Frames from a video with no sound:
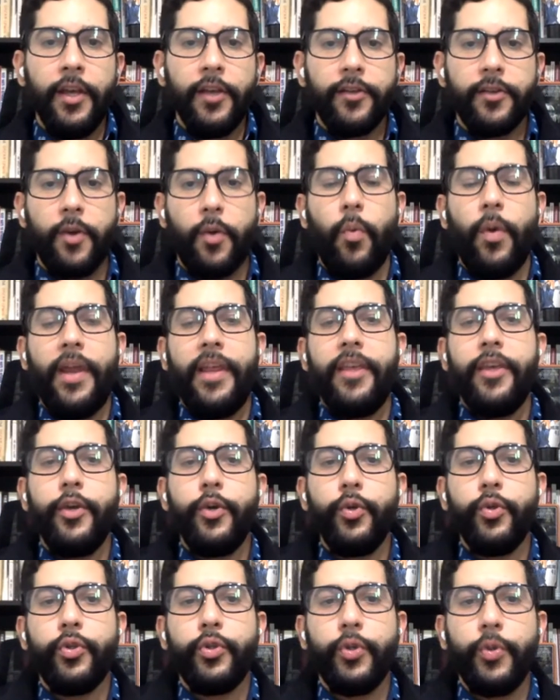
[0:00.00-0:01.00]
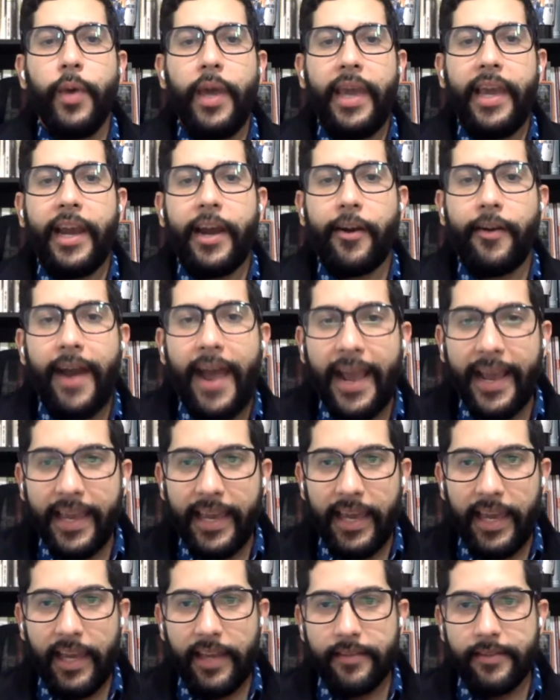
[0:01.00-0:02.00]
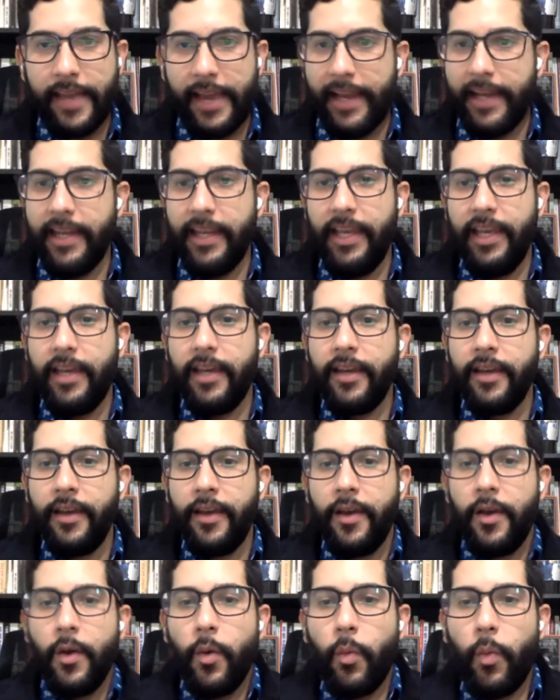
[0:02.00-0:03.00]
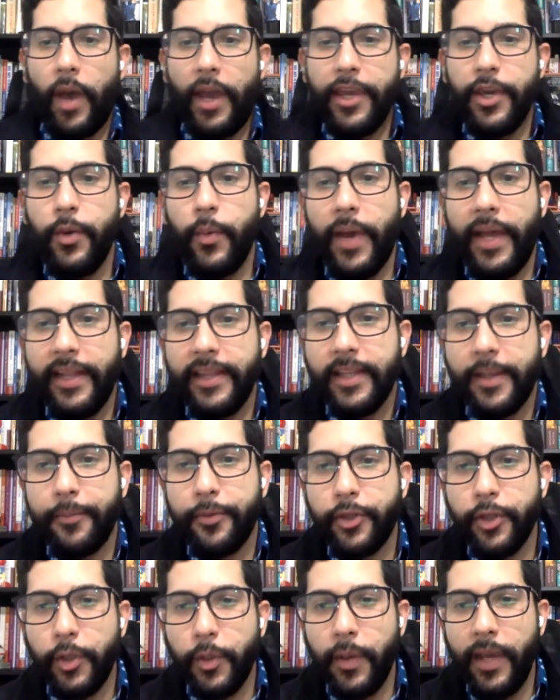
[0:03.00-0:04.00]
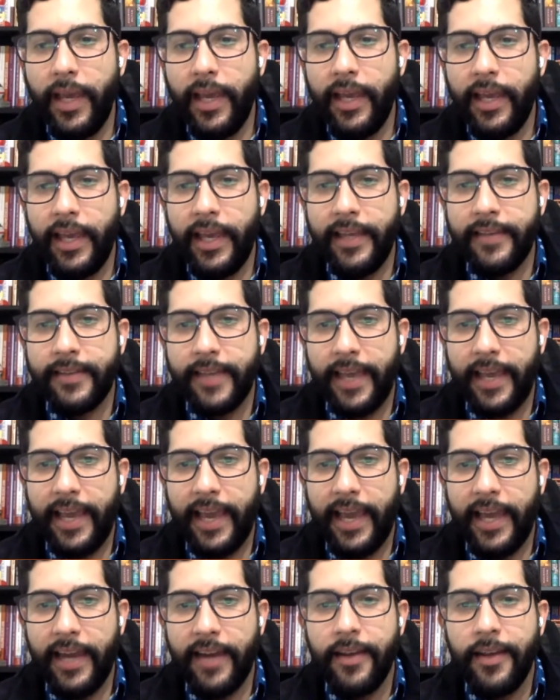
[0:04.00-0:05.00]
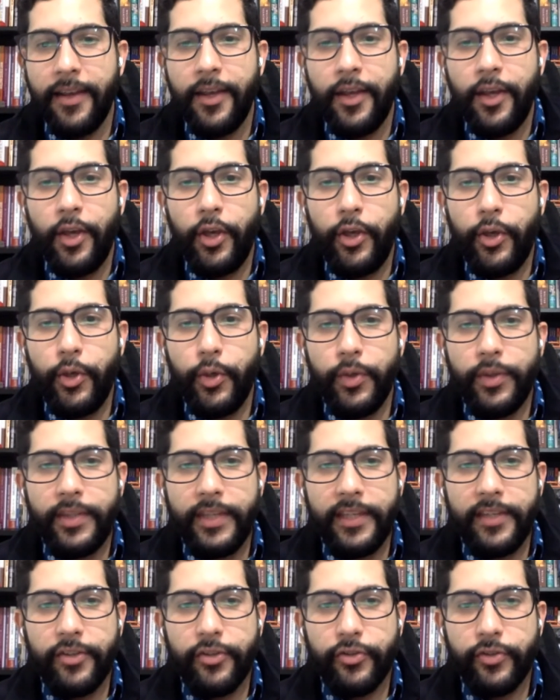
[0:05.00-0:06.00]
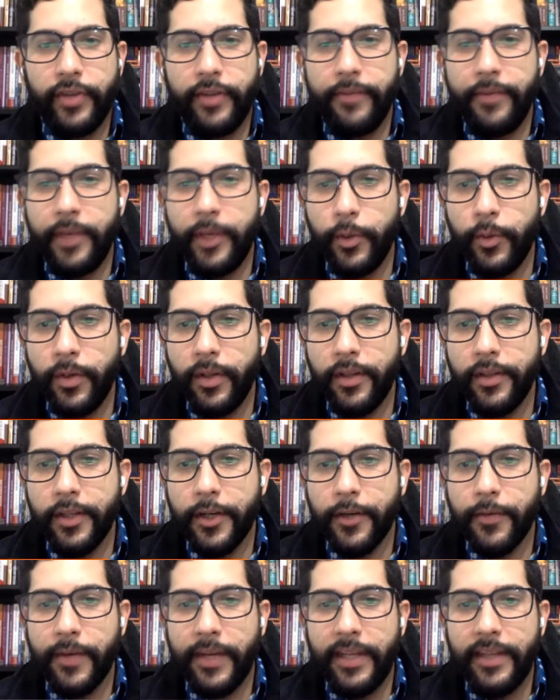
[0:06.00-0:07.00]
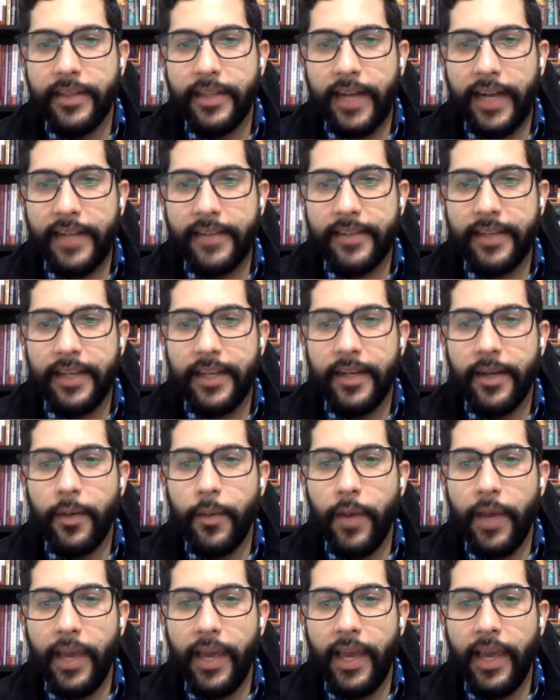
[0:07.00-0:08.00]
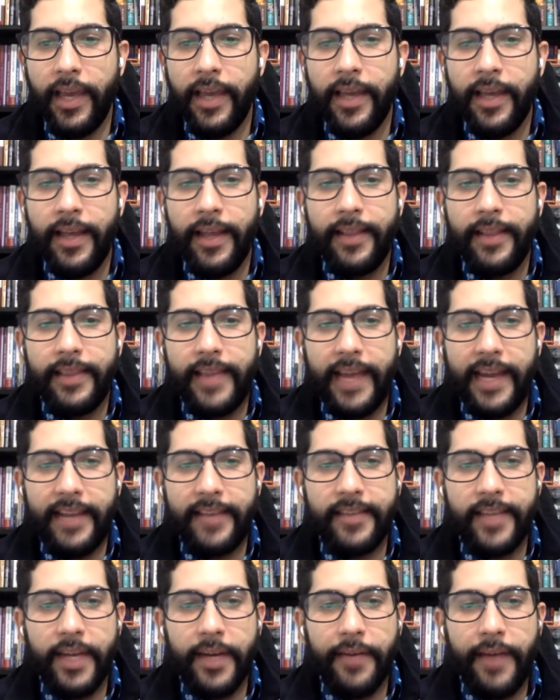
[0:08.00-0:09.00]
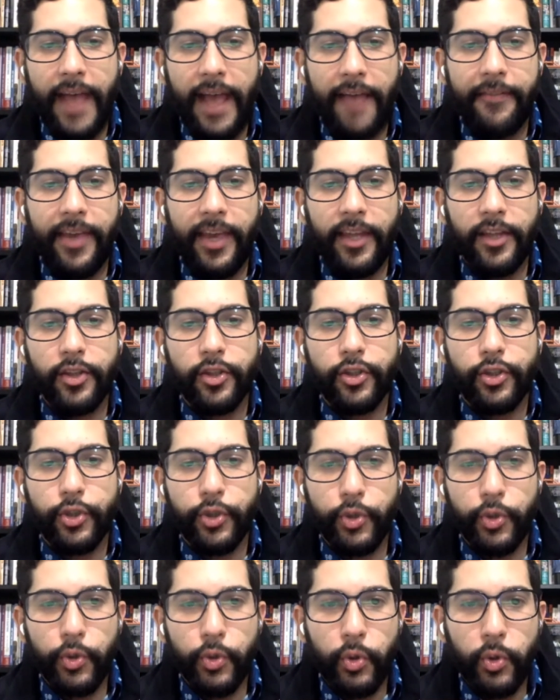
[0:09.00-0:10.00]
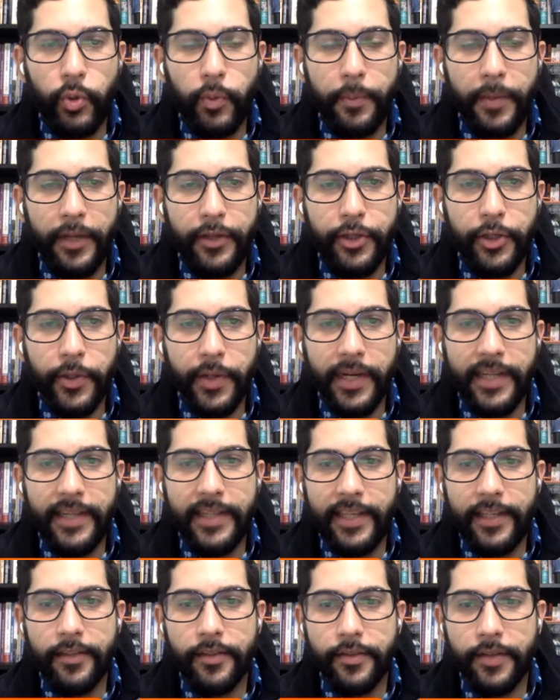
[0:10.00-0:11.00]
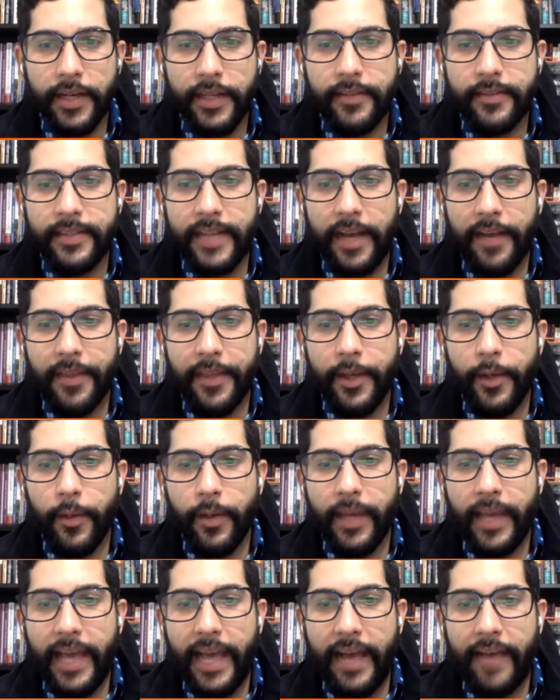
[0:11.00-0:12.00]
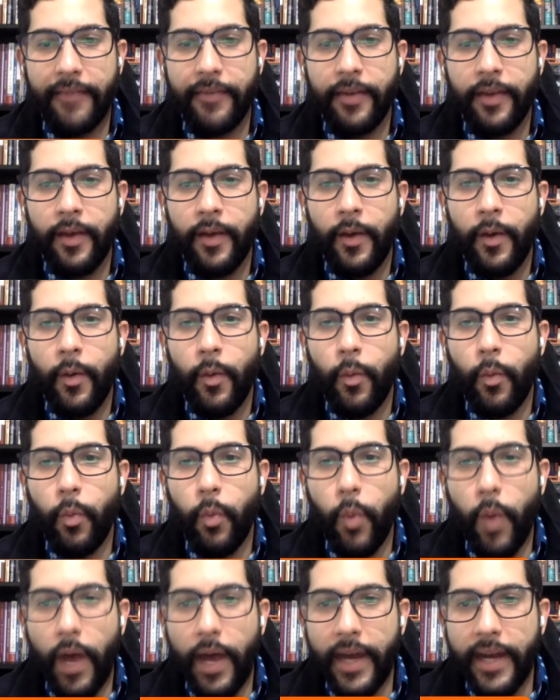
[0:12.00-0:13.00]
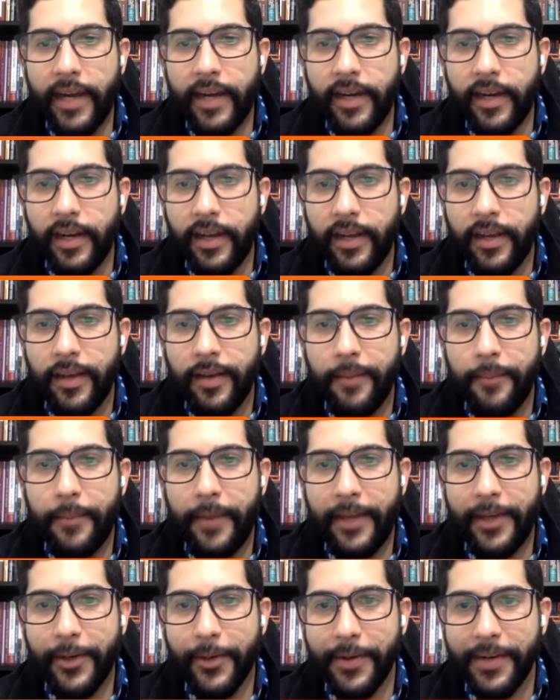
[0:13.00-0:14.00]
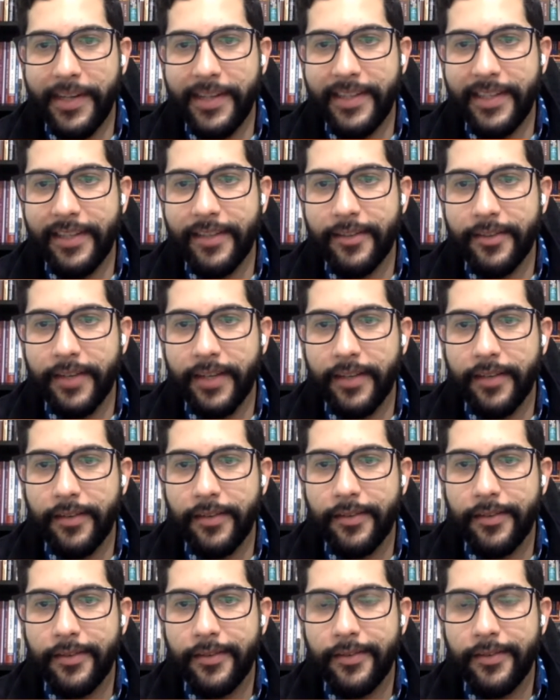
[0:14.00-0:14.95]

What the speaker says: So when you do a cracking technique, what you end up doing is, again, you distribute the green dots in a way that instead of having two majority districts, now they only have one minority district.